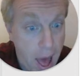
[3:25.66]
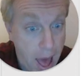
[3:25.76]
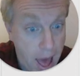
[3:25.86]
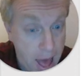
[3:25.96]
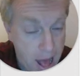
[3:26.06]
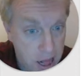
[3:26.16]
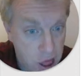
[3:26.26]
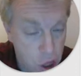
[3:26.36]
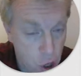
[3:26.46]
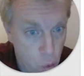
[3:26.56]
add
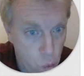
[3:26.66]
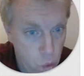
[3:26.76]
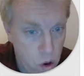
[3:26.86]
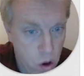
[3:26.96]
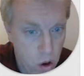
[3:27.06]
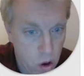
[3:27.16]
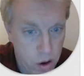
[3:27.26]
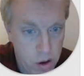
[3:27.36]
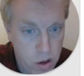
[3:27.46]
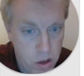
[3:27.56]
the
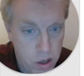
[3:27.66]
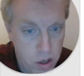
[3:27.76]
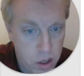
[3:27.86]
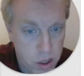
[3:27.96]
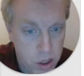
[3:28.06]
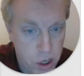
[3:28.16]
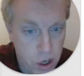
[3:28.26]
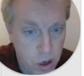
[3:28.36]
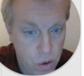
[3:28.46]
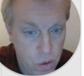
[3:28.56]
1.
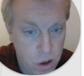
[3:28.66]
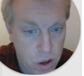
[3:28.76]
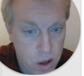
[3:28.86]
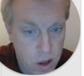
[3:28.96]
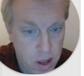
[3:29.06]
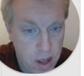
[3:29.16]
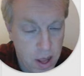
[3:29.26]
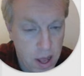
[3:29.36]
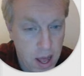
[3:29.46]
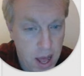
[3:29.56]
2
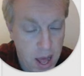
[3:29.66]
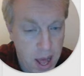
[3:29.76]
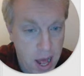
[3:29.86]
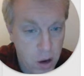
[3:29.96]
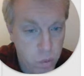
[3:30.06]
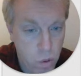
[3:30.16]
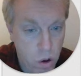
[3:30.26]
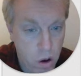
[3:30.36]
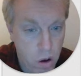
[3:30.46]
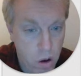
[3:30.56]
add
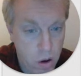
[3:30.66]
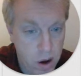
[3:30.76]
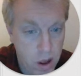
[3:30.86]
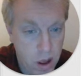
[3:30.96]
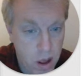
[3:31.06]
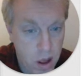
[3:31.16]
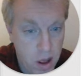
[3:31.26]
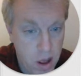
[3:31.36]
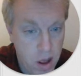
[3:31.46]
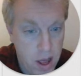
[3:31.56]
1
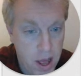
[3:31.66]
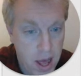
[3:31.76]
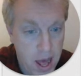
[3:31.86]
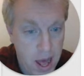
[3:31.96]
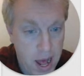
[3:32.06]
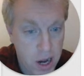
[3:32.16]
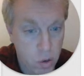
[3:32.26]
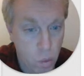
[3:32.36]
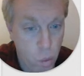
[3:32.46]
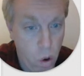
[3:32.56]
add
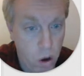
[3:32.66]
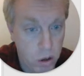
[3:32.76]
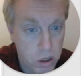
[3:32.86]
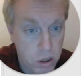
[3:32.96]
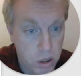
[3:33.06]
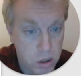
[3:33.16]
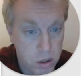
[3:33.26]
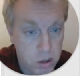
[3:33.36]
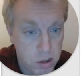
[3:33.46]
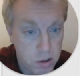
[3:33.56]
what
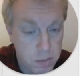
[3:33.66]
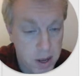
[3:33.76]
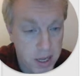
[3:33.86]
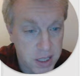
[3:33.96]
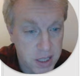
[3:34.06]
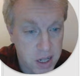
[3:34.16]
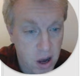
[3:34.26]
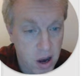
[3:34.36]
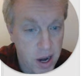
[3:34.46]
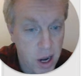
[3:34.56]
makes
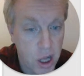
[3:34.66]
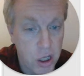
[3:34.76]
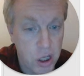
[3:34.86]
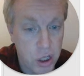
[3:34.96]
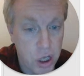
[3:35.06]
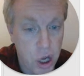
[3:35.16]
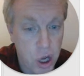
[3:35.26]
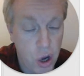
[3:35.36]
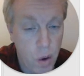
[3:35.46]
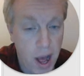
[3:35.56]
9.
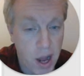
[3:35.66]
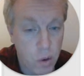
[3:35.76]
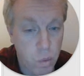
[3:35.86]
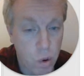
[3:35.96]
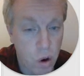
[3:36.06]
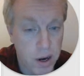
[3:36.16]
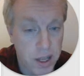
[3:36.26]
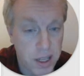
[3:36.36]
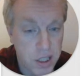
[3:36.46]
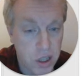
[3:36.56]
2 add 1
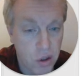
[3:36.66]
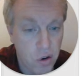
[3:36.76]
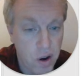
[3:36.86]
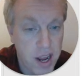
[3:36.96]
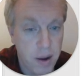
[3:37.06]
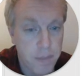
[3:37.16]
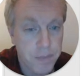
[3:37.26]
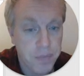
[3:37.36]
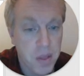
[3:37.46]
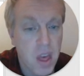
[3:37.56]
is 3.
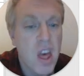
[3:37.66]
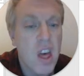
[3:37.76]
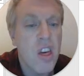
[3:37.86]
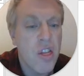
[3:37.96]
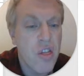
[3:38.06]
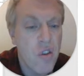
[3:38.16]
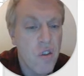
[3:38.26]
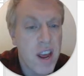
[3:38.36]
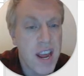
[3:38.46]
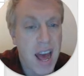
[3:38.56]

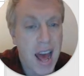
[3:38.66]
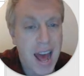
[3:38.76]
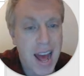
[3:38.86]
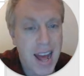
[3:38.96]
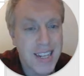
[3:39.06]
3 add